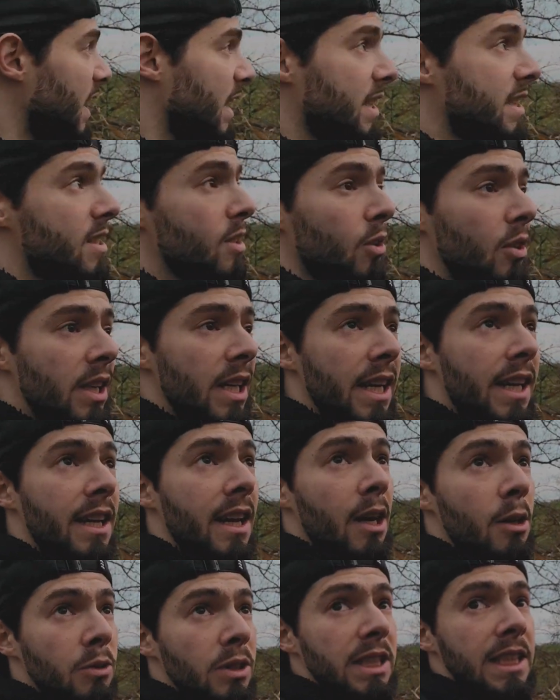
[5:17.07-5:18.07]
It's only
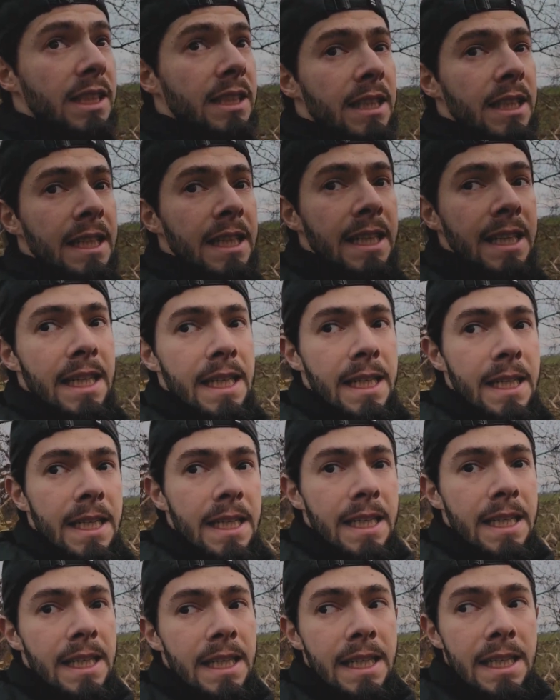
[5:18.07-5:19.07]
cloudy,
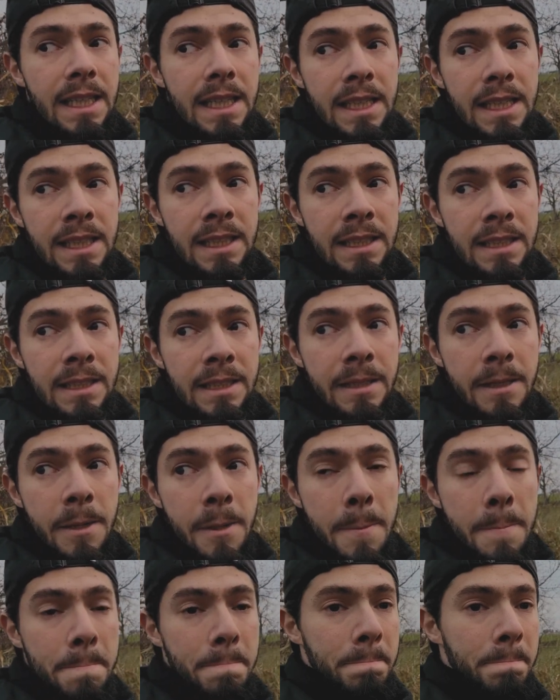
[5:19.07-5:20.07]
and
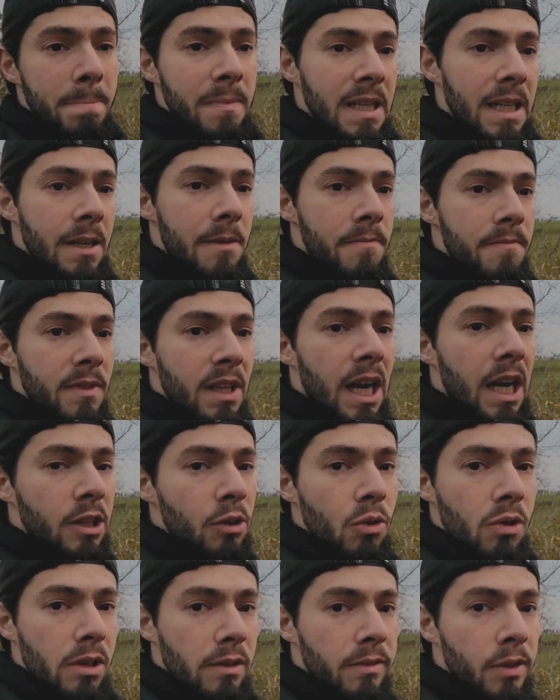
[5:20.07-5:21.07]
yeah, I
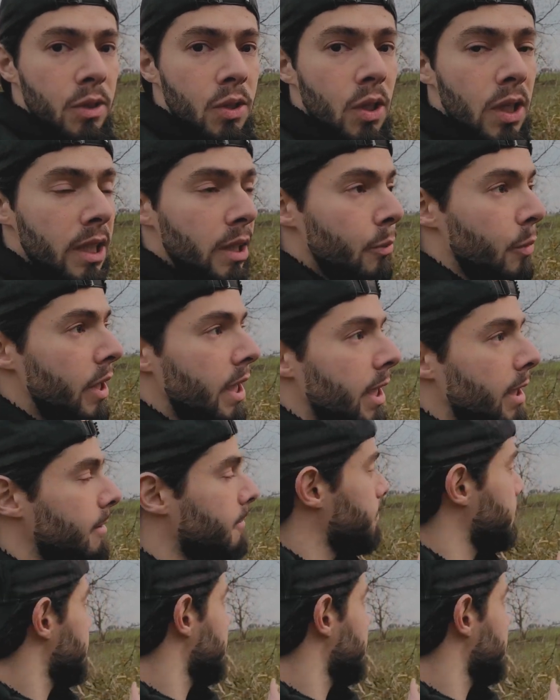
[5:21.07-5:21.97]
took the photo anyway,